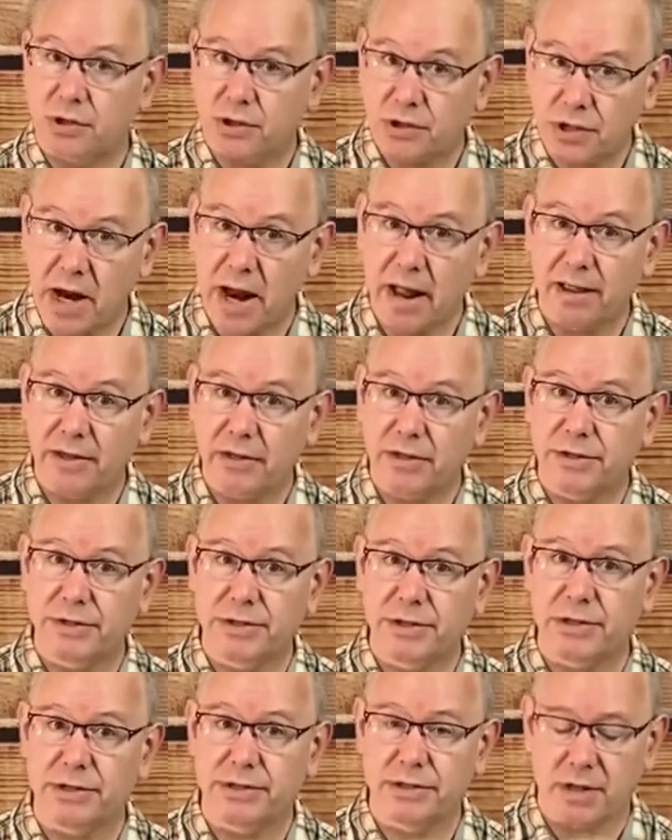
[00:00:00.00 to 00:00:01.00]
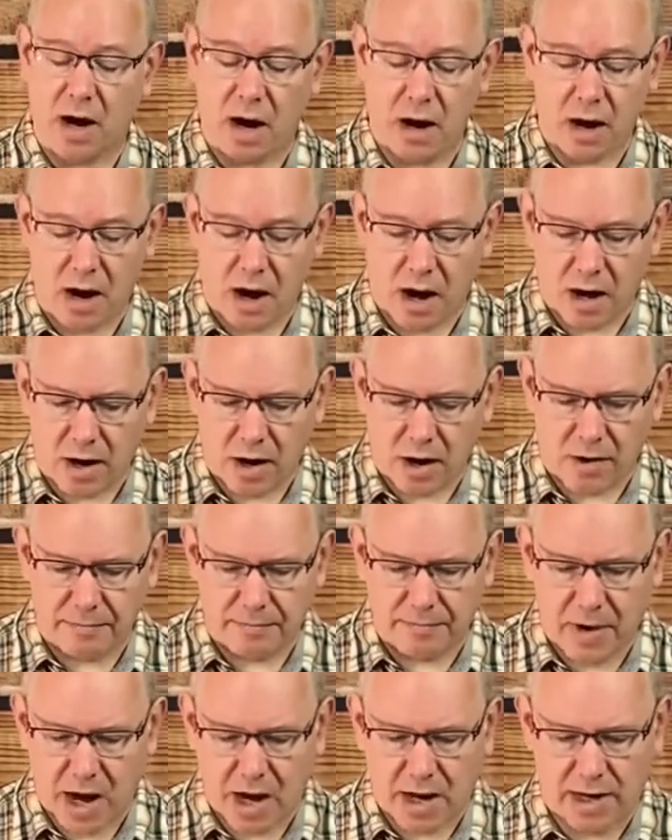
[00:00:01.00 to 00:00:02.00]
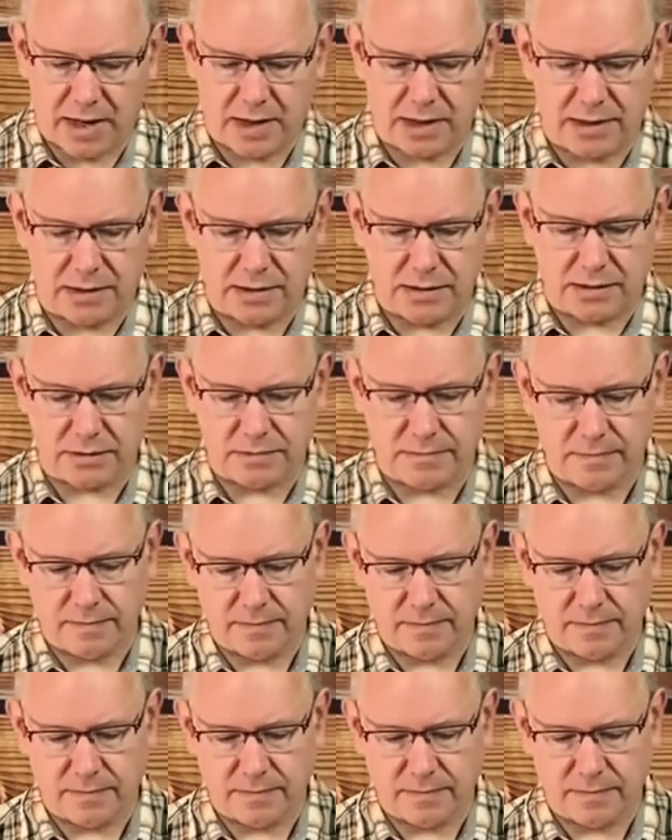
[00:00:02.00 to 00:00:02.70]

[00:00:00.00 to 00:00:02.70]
challenges our mind.